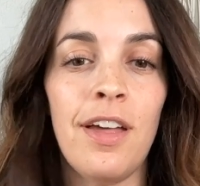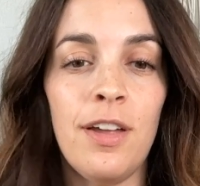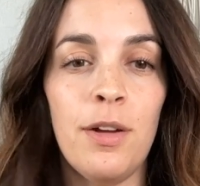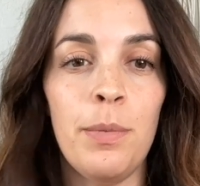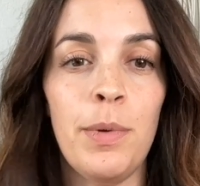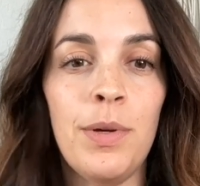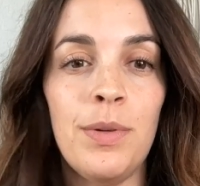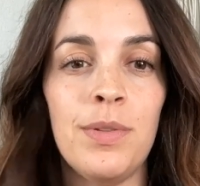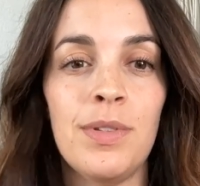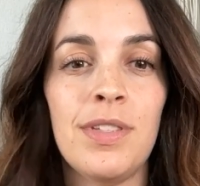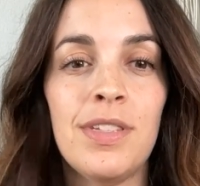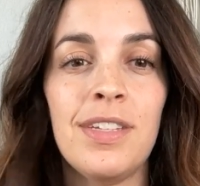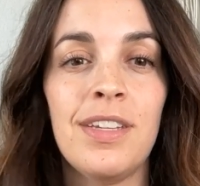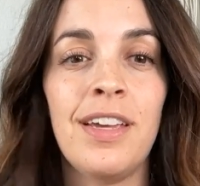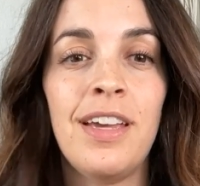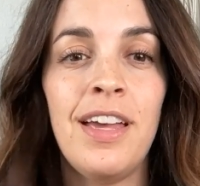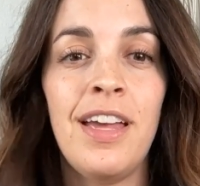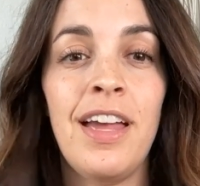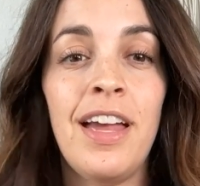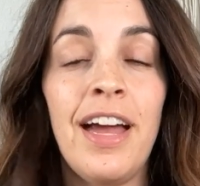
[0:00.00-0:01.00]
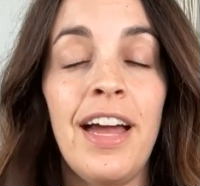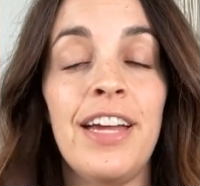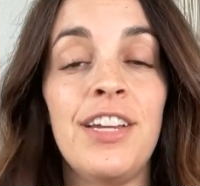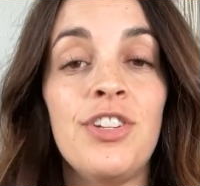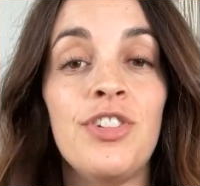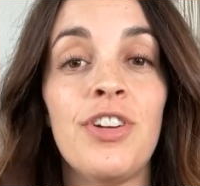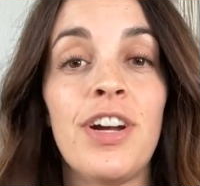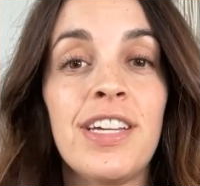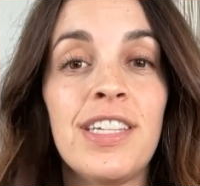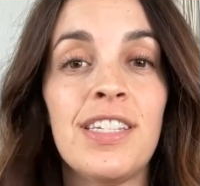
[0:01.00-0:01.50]
collarbones. I
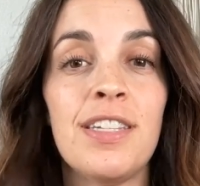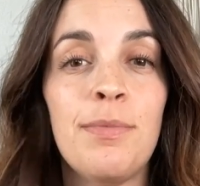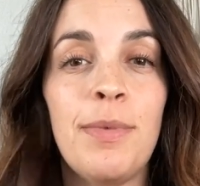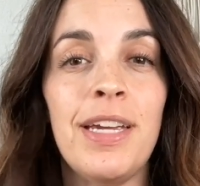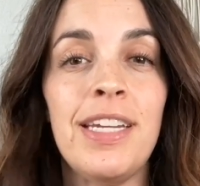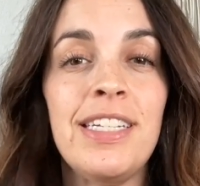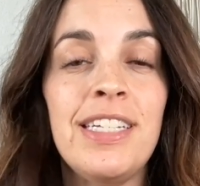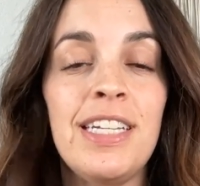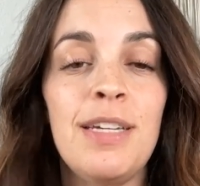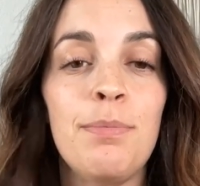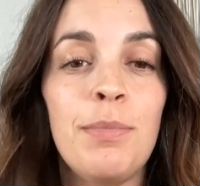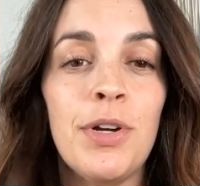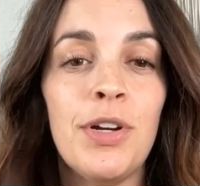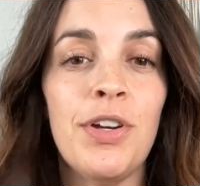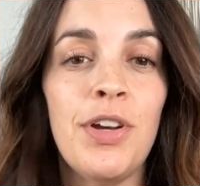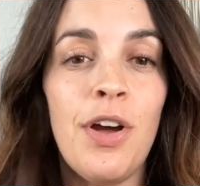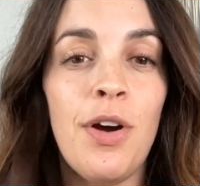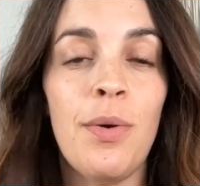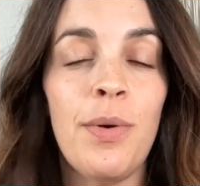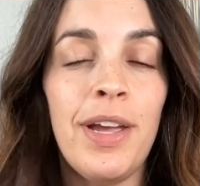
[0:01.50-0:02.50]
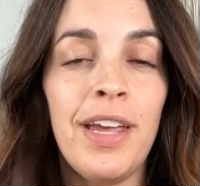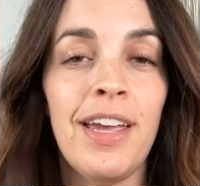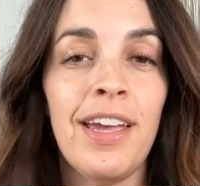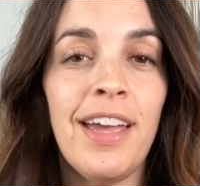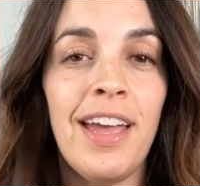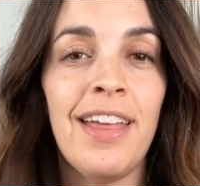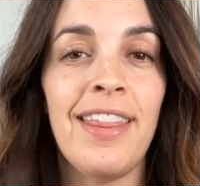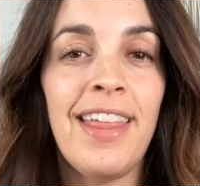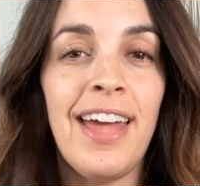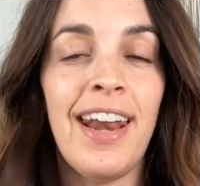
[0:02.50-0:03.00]
trust my deeper
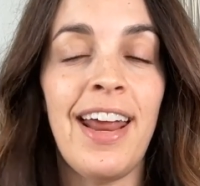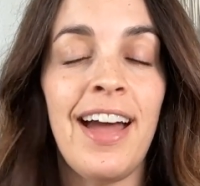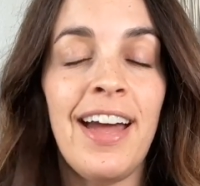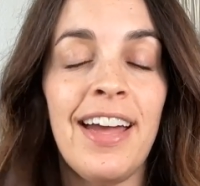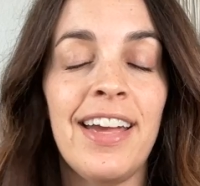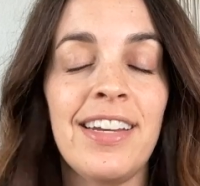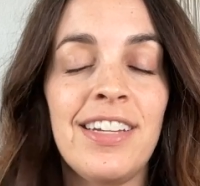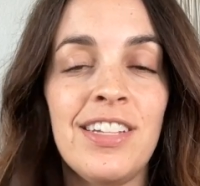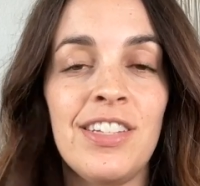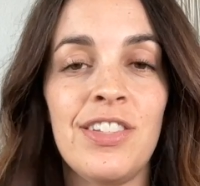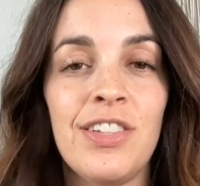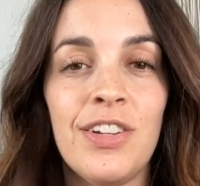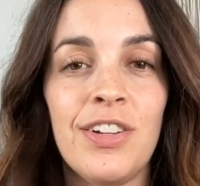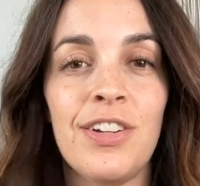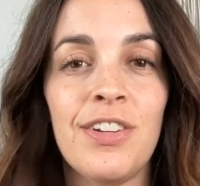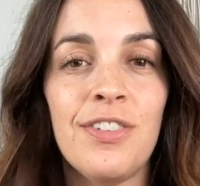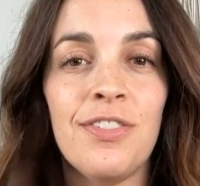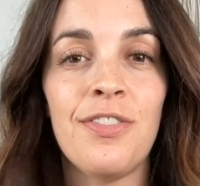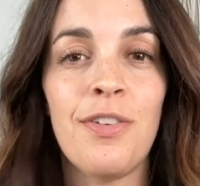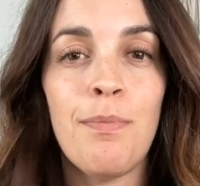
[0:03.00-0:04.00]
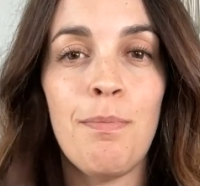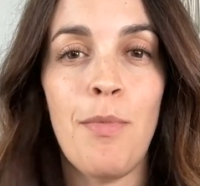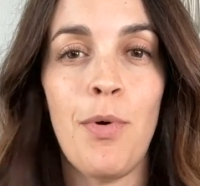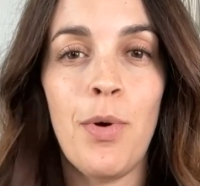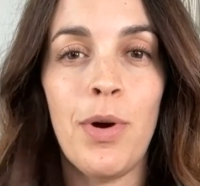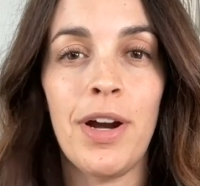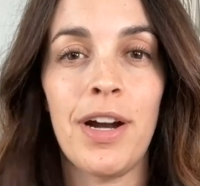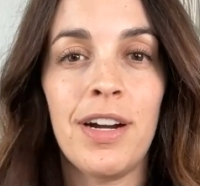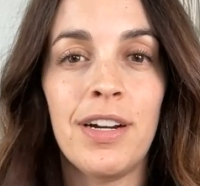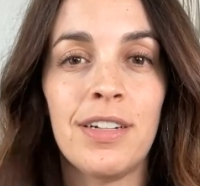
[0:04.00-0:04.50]
knowing that I deserve
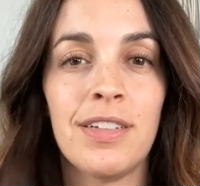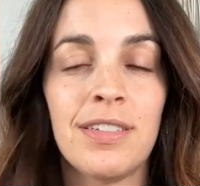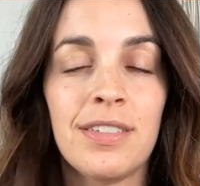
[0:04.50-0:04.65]
more.